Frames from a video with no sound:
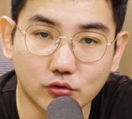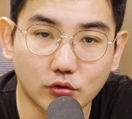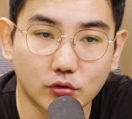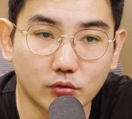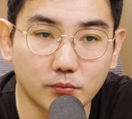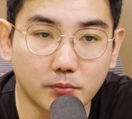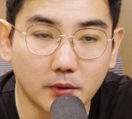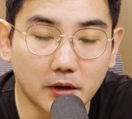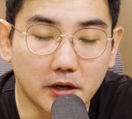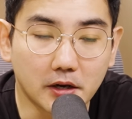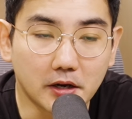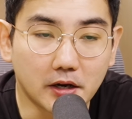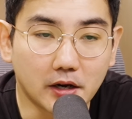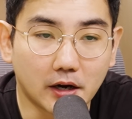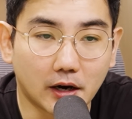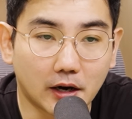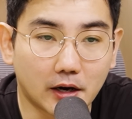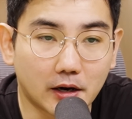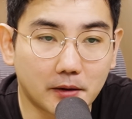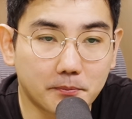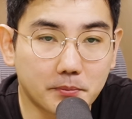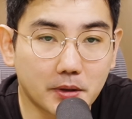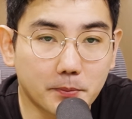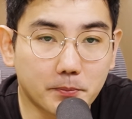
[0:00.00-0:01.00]
So
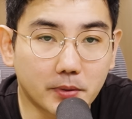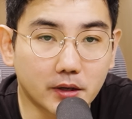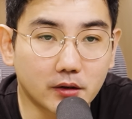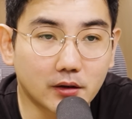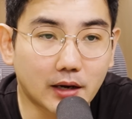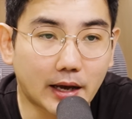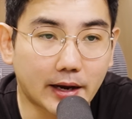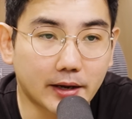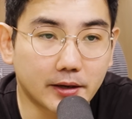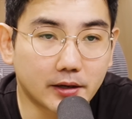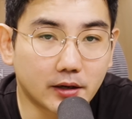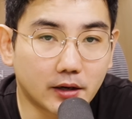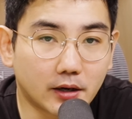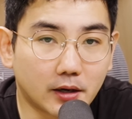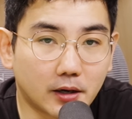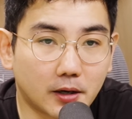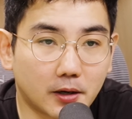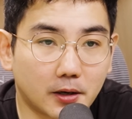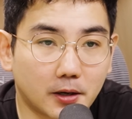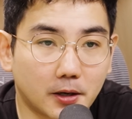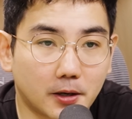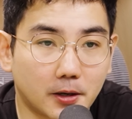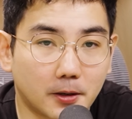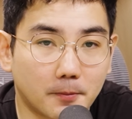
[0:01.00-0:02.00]
people like
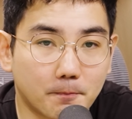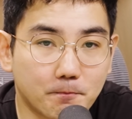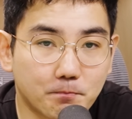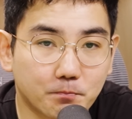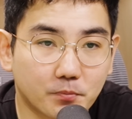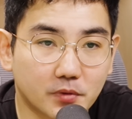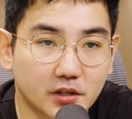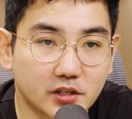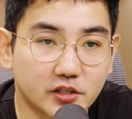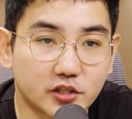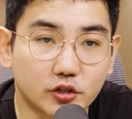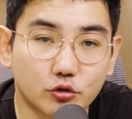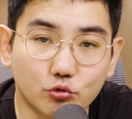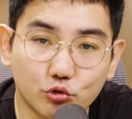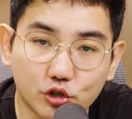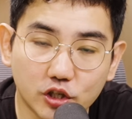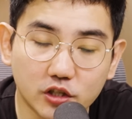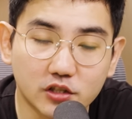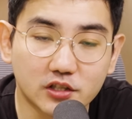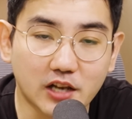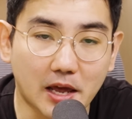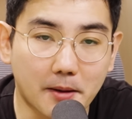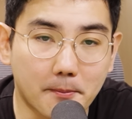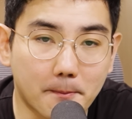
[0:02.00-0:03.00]

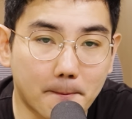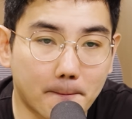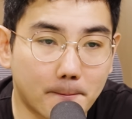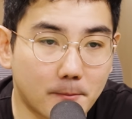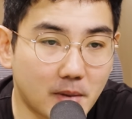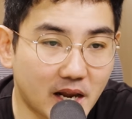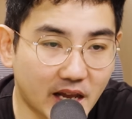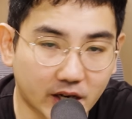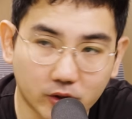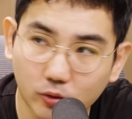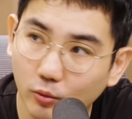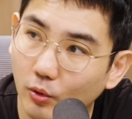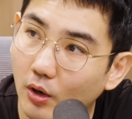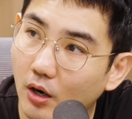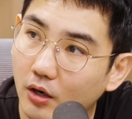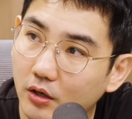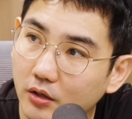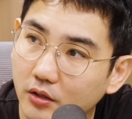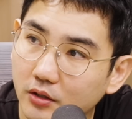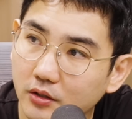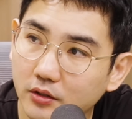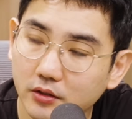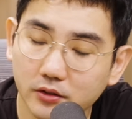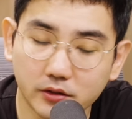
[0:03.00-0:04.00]
institutions like BlackRock,